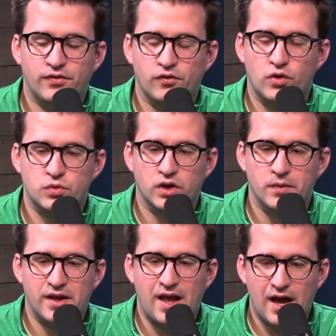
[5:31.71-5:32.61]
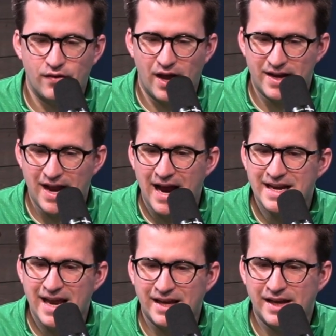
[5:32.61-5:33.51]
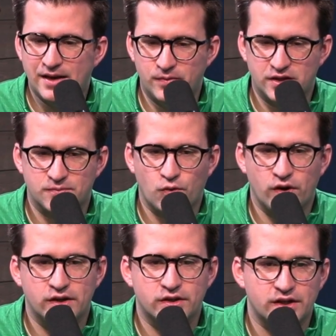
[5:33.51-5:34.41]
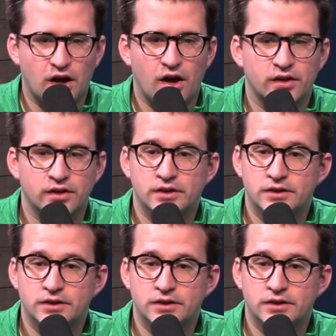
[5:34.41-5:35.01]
Of course, we're going to be live at 9 a.m. this morning to talk.